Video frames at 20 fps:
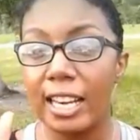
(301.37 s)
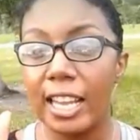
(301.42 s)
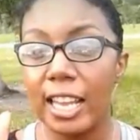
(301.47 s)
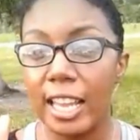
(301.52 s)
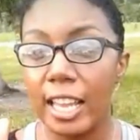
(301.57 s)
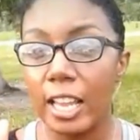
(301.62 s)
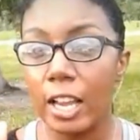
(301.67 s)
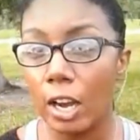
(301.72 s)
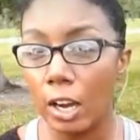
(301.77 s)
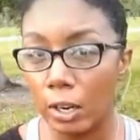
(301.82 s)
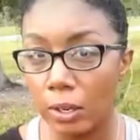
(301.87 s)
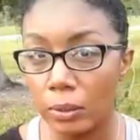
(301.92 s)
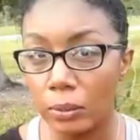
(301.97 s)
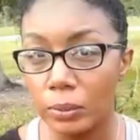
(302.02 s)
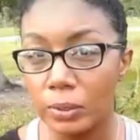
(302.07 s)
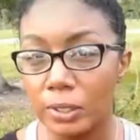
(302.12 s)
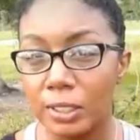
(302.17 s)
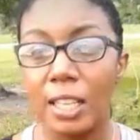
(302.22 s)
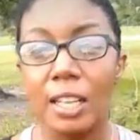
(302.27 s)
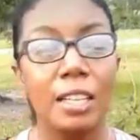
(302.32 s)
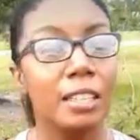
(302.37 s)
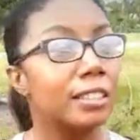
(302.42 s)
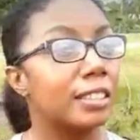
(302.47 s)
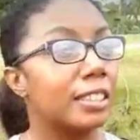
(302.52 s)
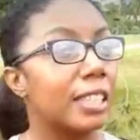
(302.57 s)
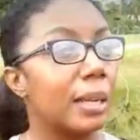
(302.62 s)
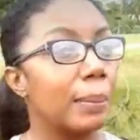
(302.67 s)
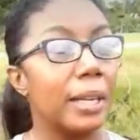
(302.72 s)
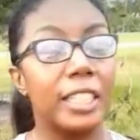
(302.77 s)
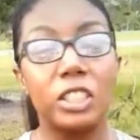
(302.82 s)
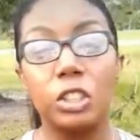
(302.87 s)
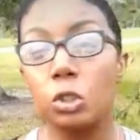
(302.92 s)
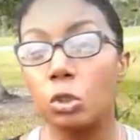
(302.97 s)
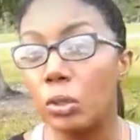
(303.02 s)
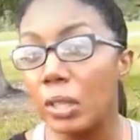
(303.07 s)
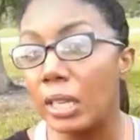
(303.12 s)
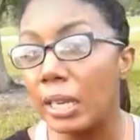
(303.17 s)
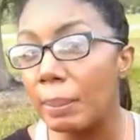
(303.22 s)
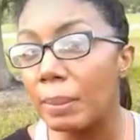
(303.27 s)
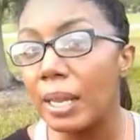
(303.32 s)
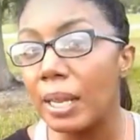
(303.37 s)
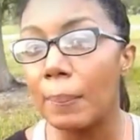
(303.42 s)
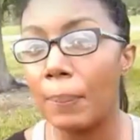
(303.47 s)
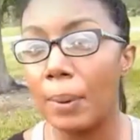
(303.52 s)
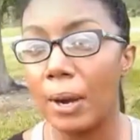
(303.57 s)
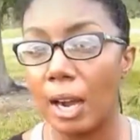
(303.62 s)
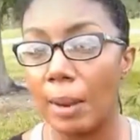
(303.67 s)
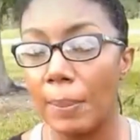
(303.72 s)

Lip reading: And he owns some extremely